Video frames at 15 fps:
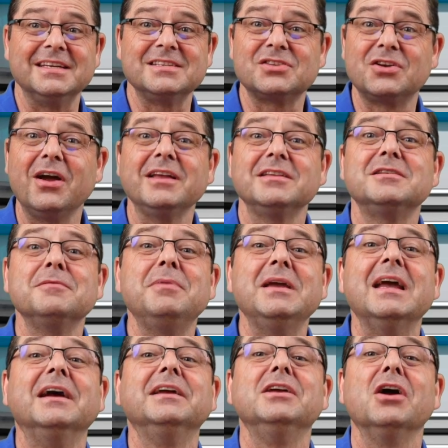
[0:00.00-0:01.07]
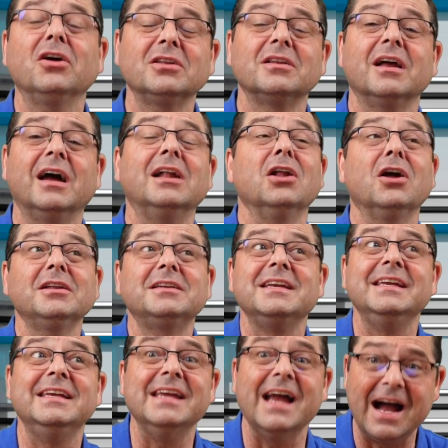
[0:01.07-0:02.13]
is going to be a lot
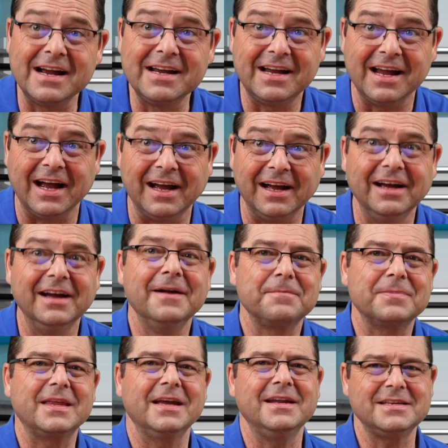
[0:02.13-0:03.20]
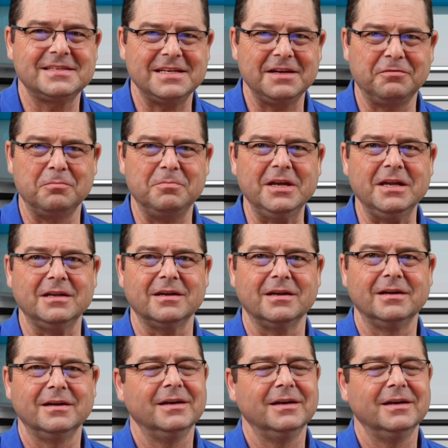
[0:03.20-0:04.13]
younger than it's ever been.